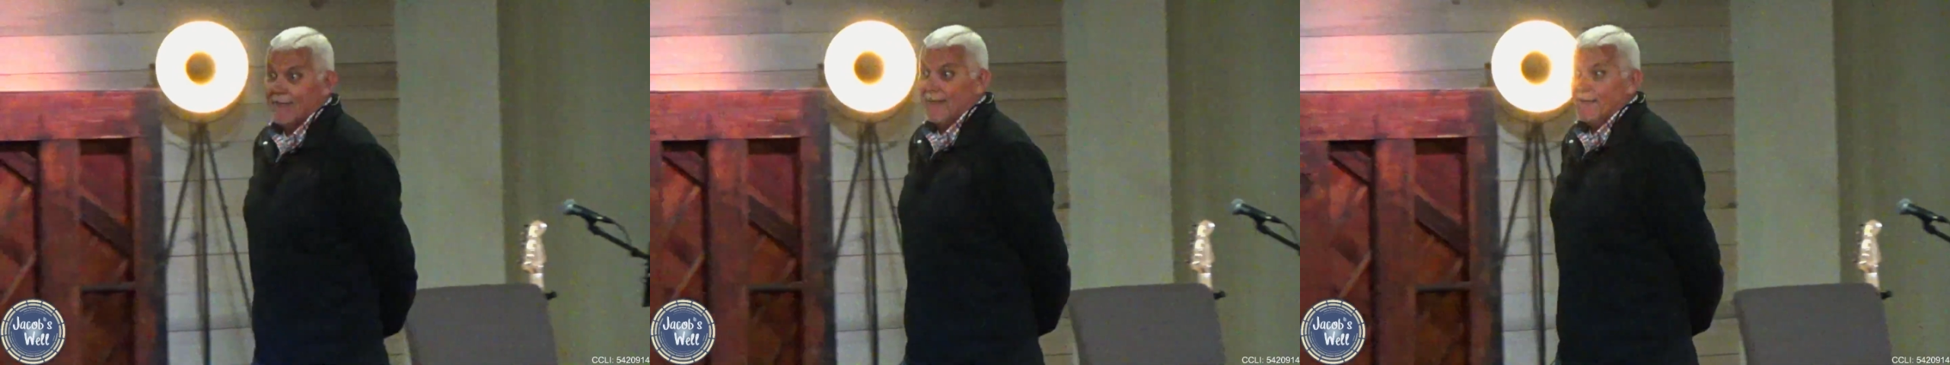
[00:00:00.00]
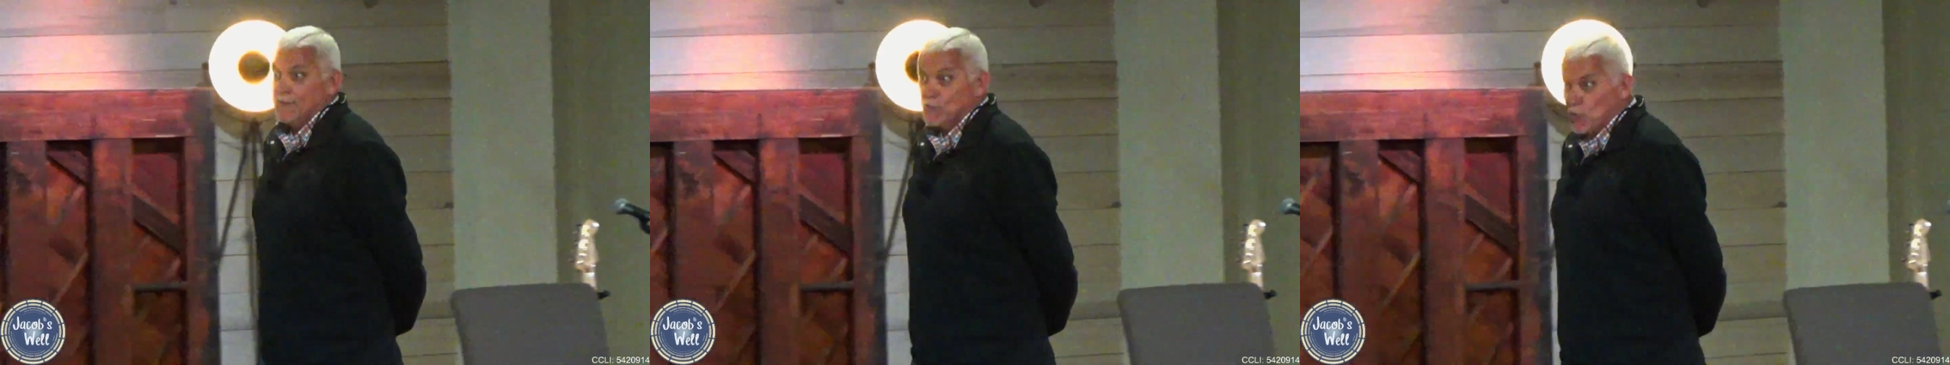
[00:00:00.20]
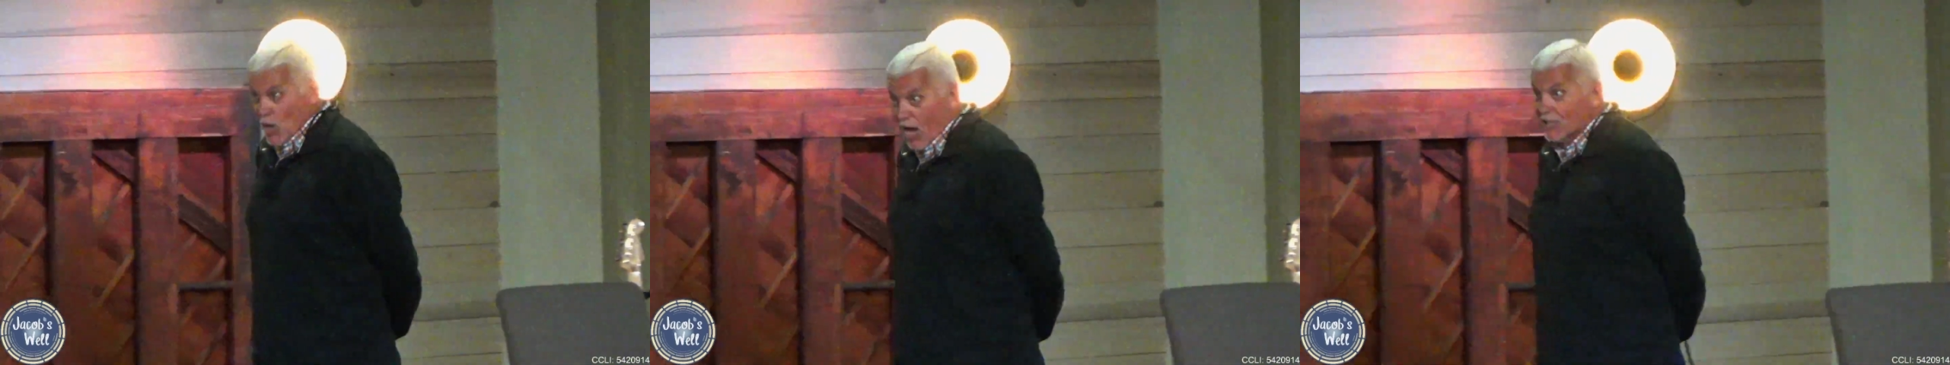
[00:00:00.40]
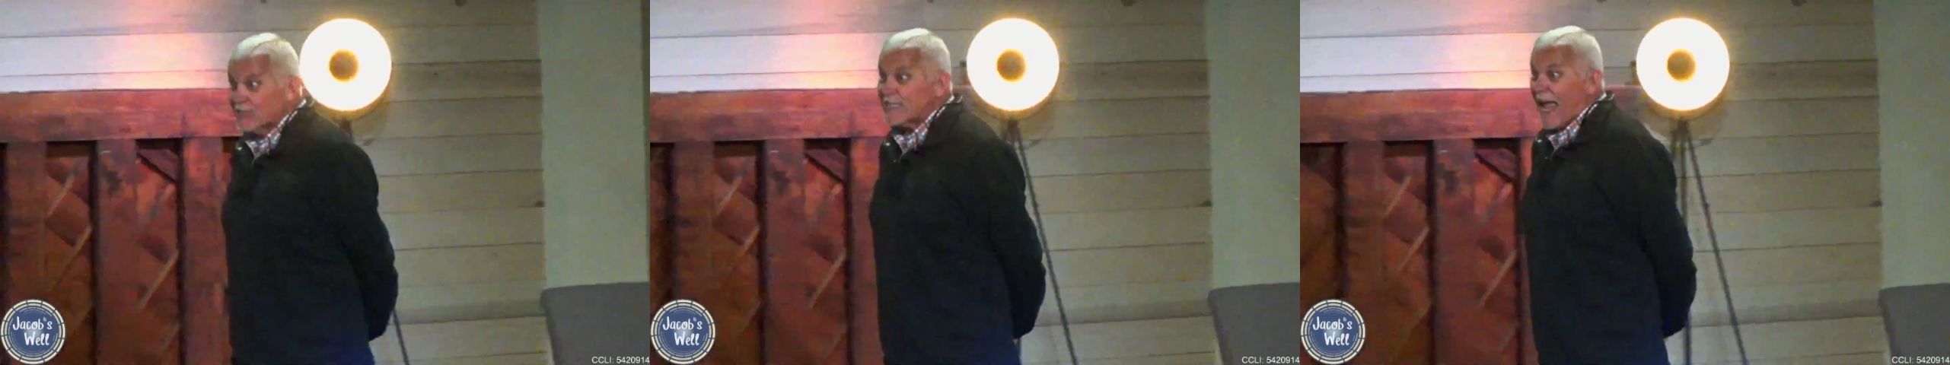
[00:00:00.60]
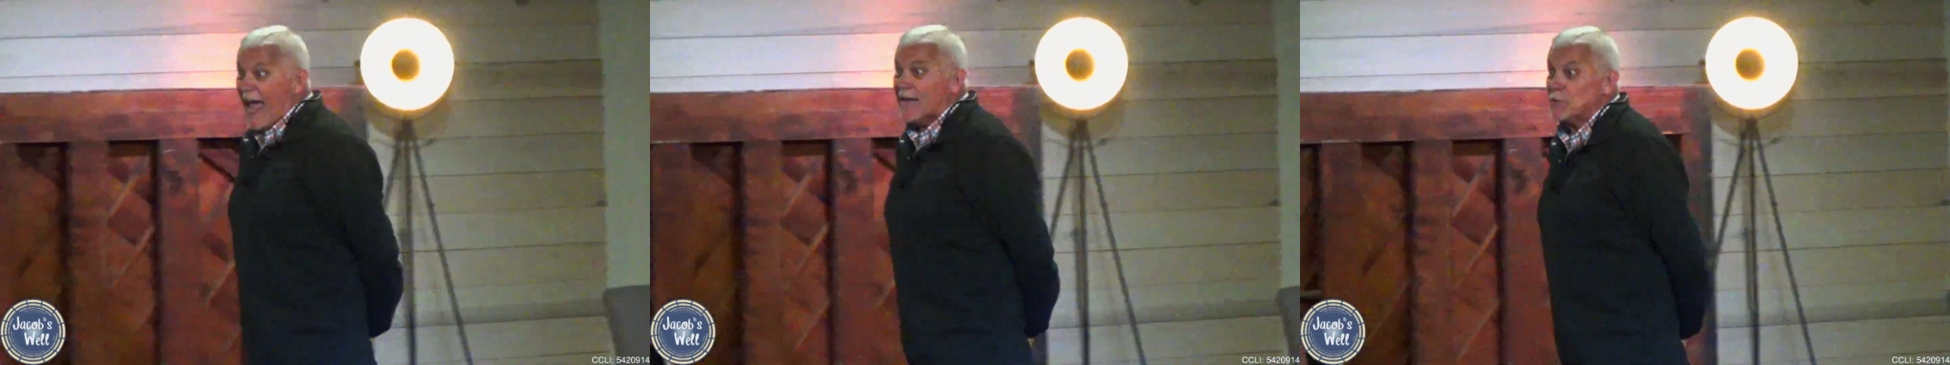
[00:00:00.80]
Just
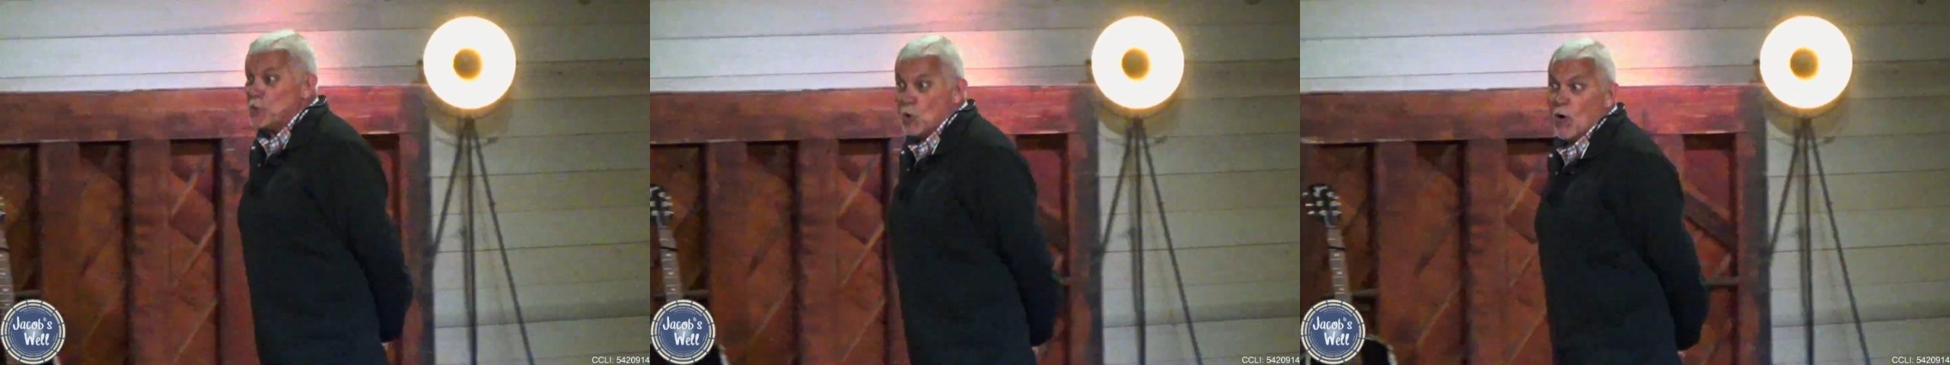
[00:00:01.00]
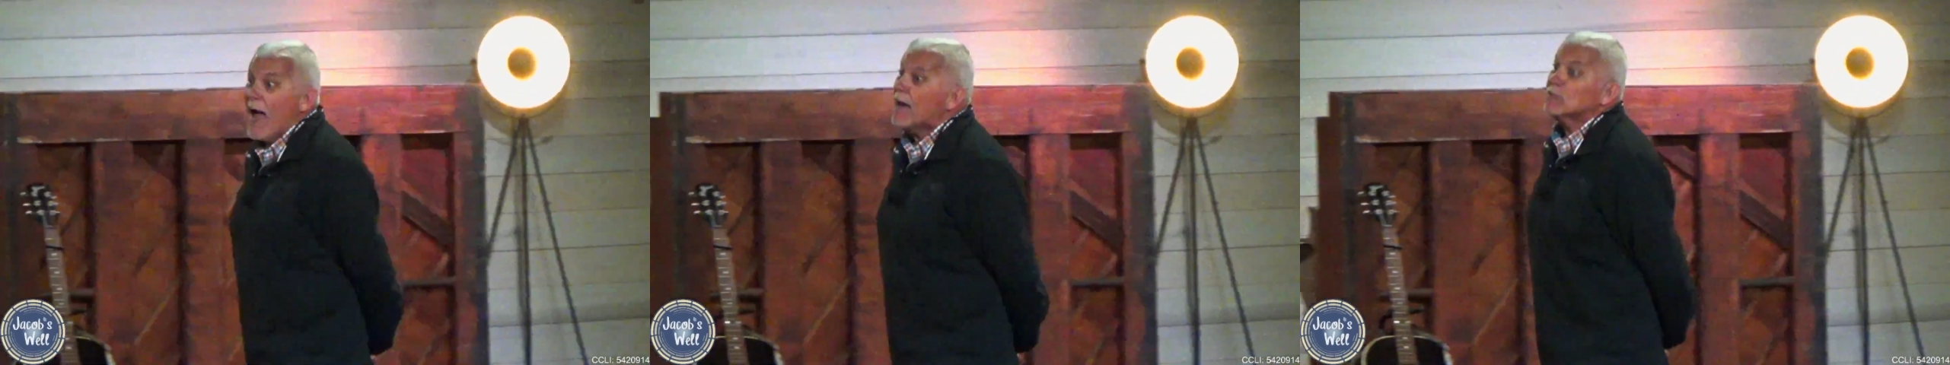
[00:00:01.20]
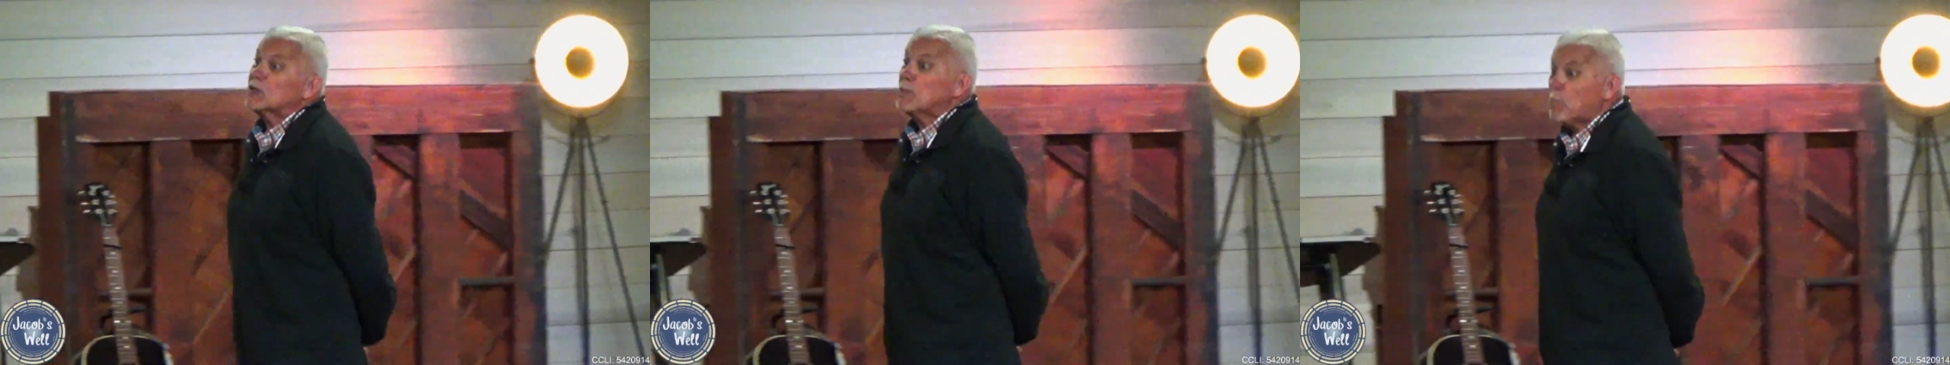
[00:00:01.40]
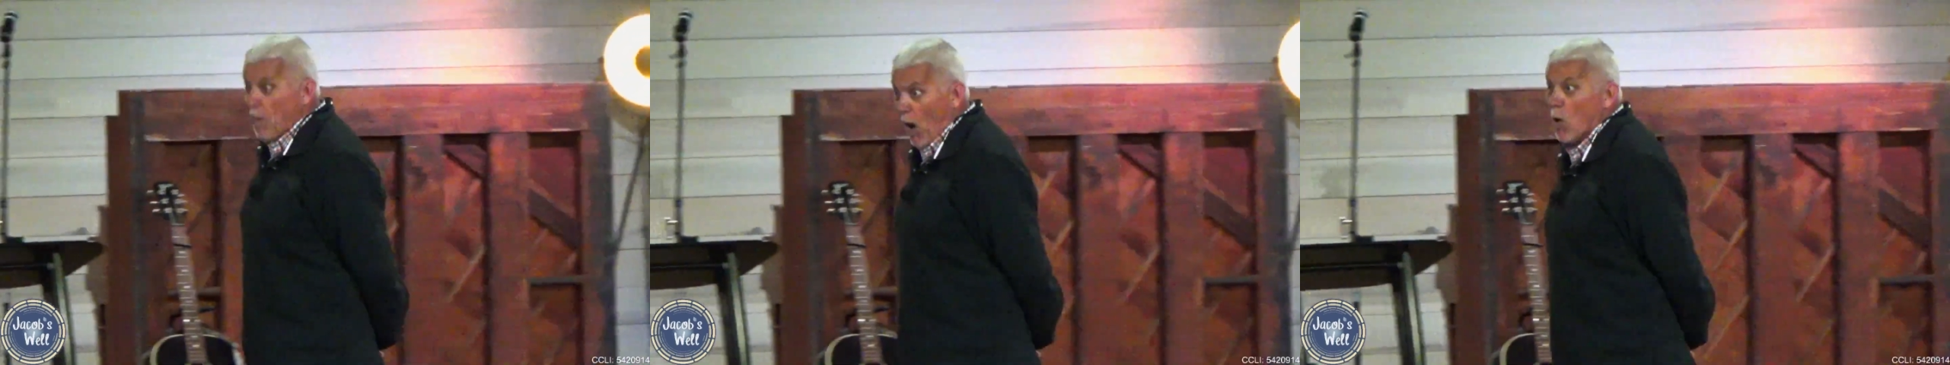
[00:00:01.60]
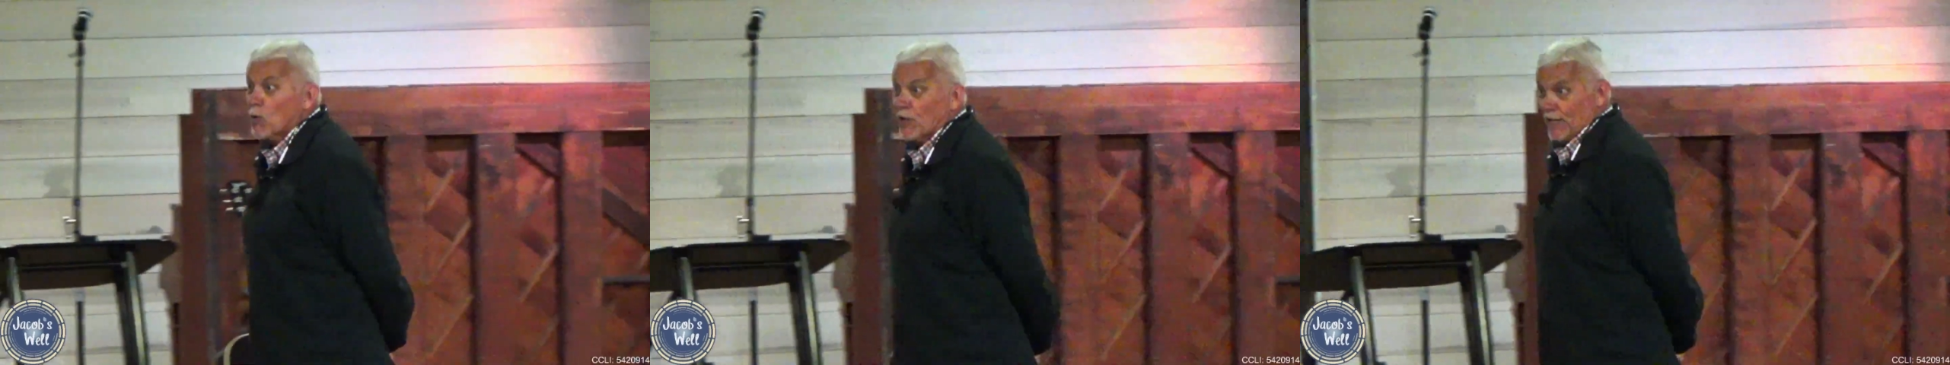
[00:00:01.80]
as you have
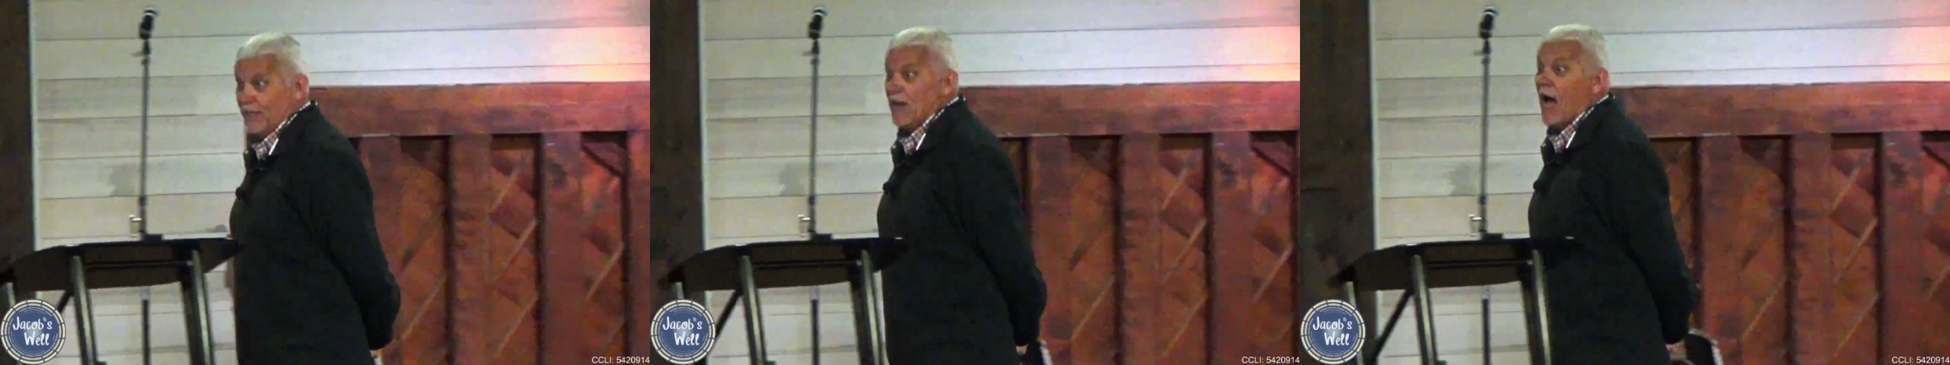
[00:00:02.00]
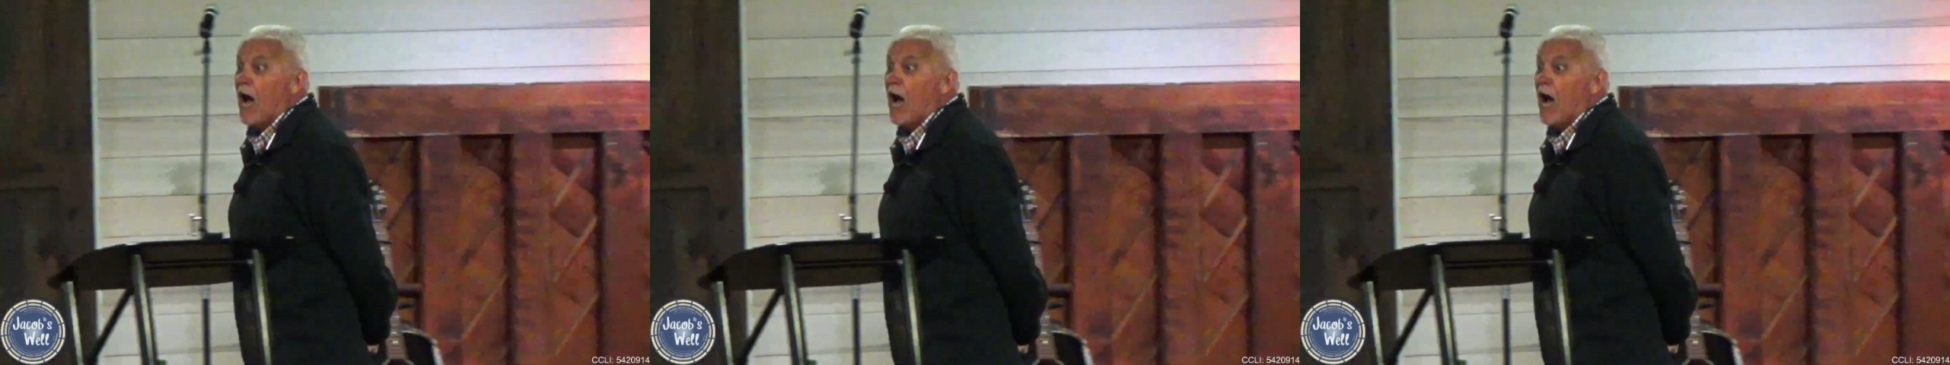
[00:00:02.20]
spoken,